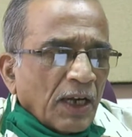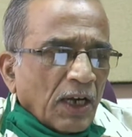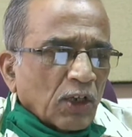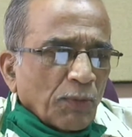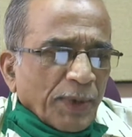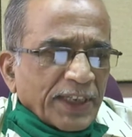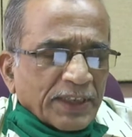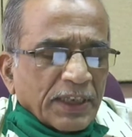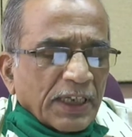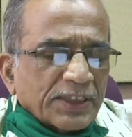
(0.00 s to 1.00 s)

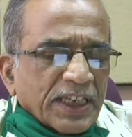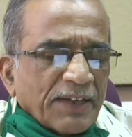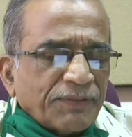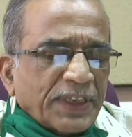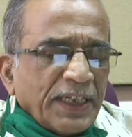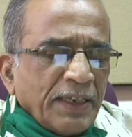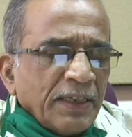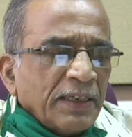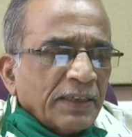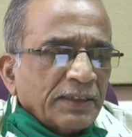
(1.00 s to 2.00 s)
occupational safety,
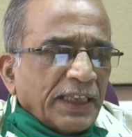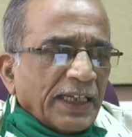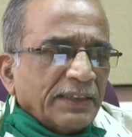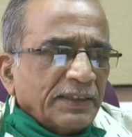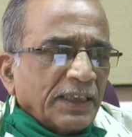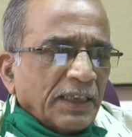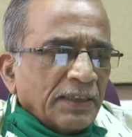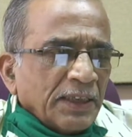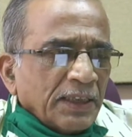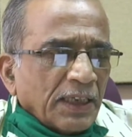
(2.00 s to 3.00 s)
then
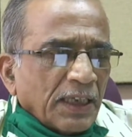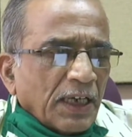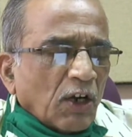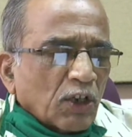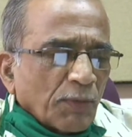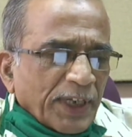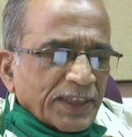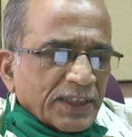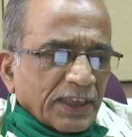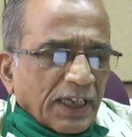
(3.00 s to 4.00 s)
the
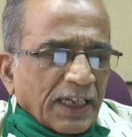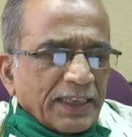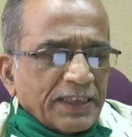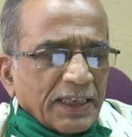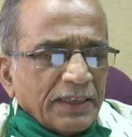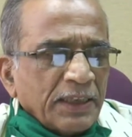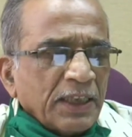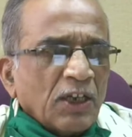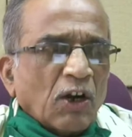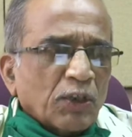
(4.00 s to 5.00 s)
occupational hygiene,
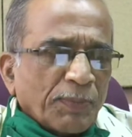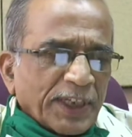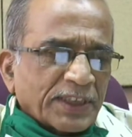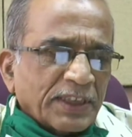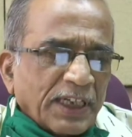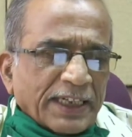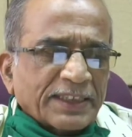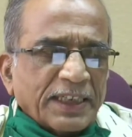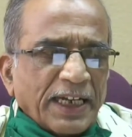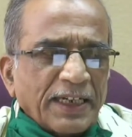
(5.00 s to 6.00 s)
occupational
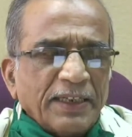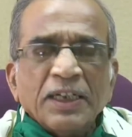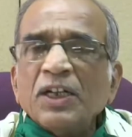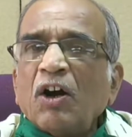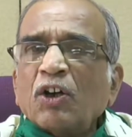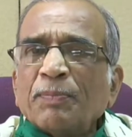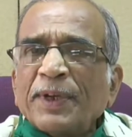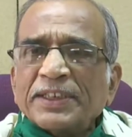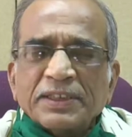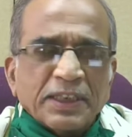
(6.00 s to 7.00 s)
accident,
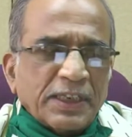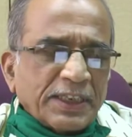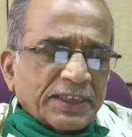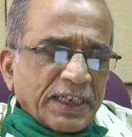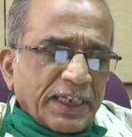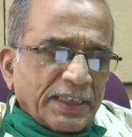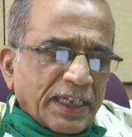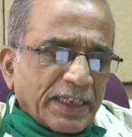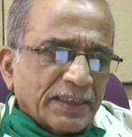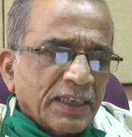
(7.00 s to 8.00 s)
occupational
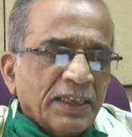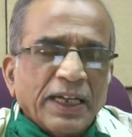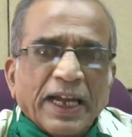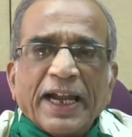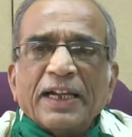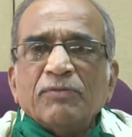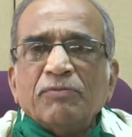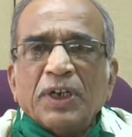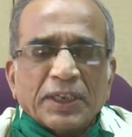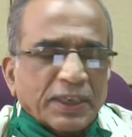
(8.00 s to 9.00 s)
diseases, and
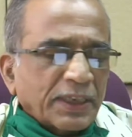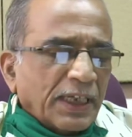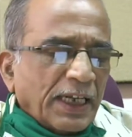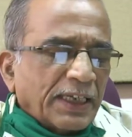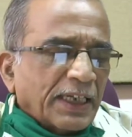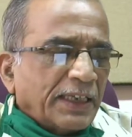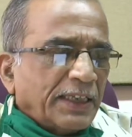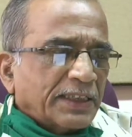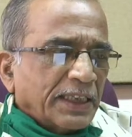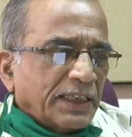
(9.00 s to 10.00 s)
work-related
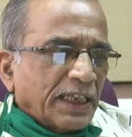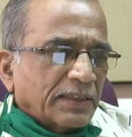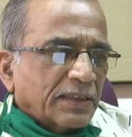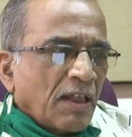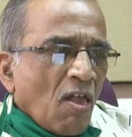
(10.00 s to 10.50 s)
diseases.